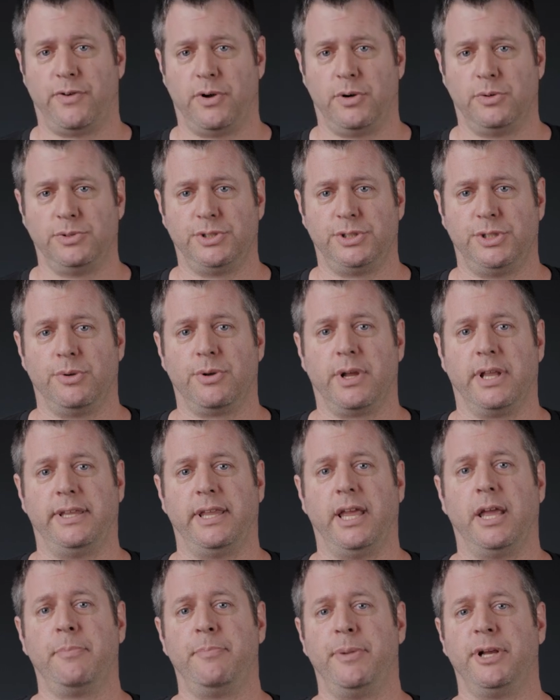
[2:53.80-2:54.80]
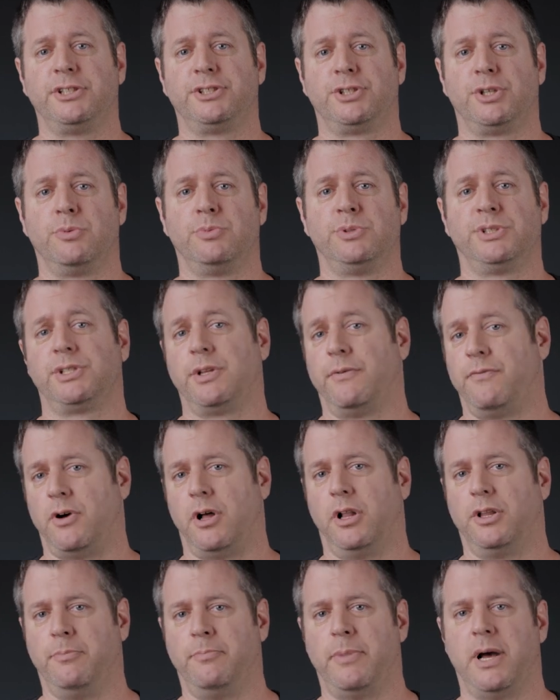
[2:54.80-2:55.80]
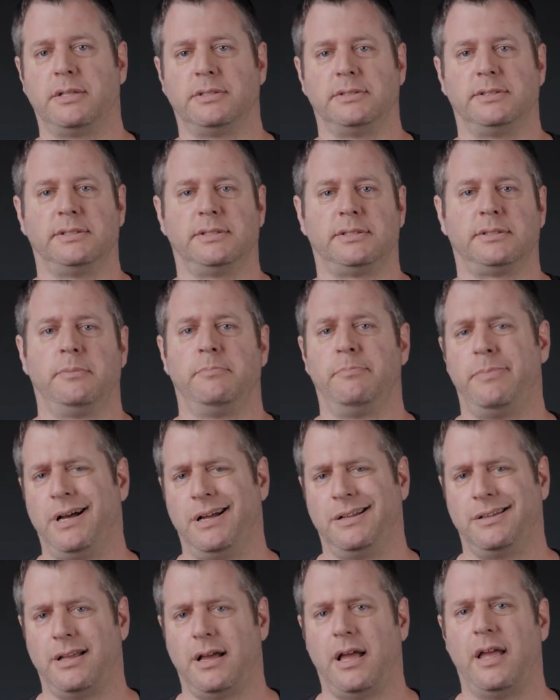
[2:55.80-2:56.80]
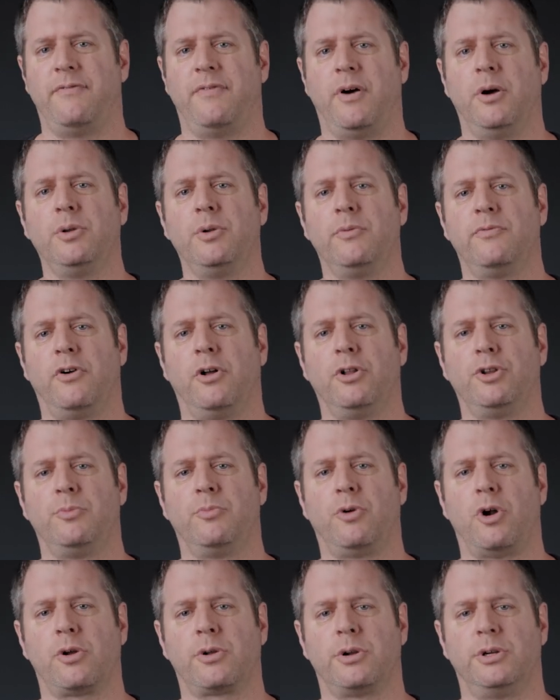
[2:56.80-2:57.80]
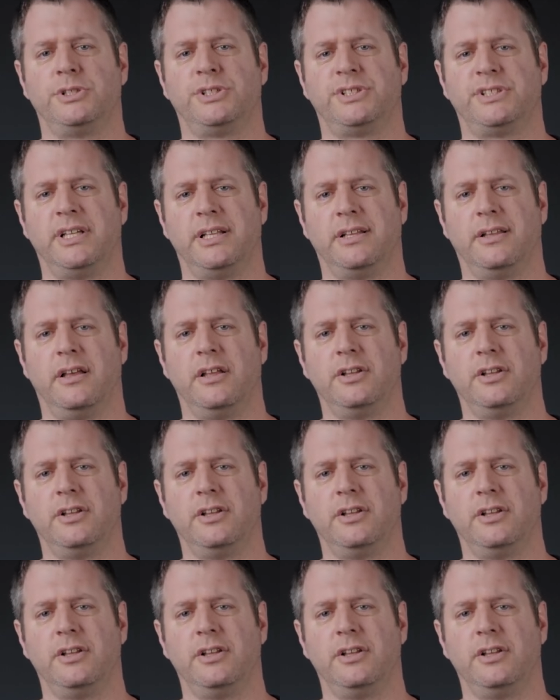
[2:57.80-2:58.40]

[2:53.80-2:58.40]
phones, you can take pictures with the volume buttons, but I found the volume rockers sit